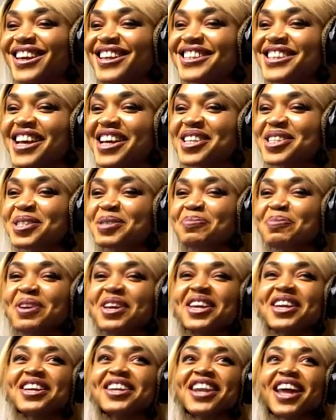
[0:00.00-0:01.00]
It has
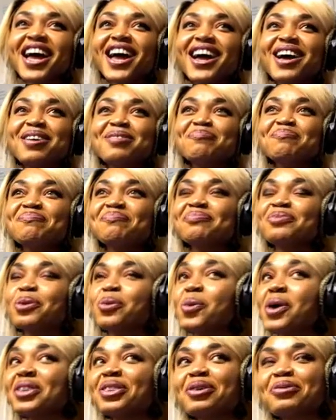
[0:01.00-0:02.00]
been
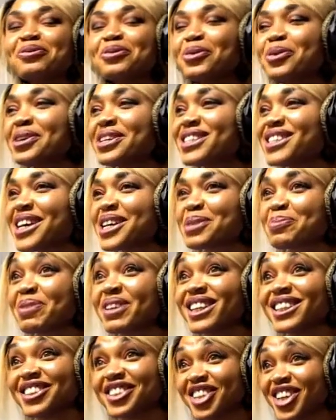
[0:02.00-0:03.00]
wonderful. It has been
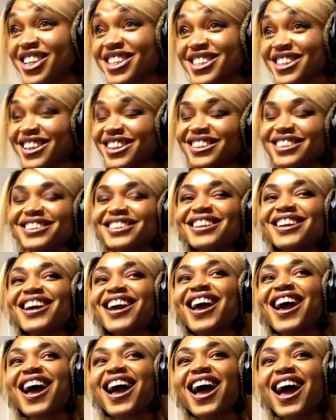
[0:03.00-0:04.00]
interesting.
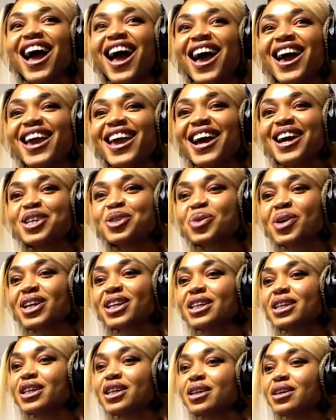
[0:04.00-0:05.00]
I
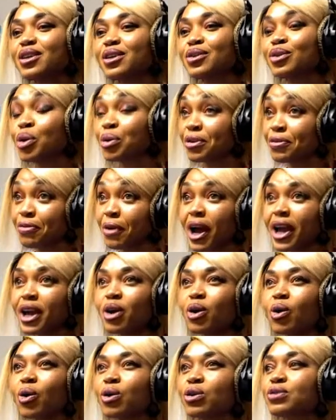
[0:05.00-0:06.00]
actually glorify
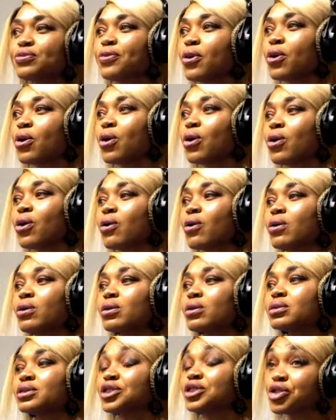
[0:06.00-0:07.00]
God for
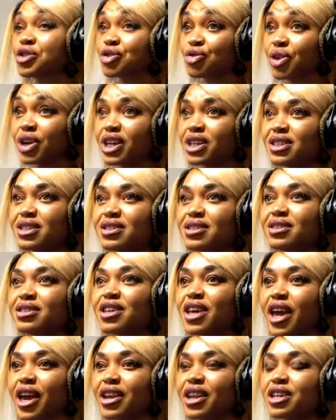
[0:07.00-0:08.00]
the strength,
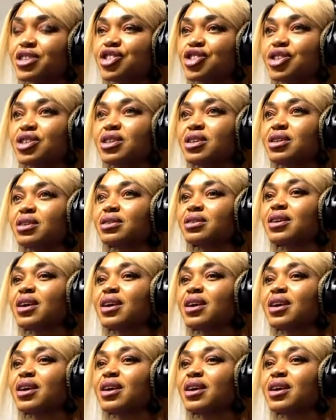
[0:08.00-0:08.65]
the energy,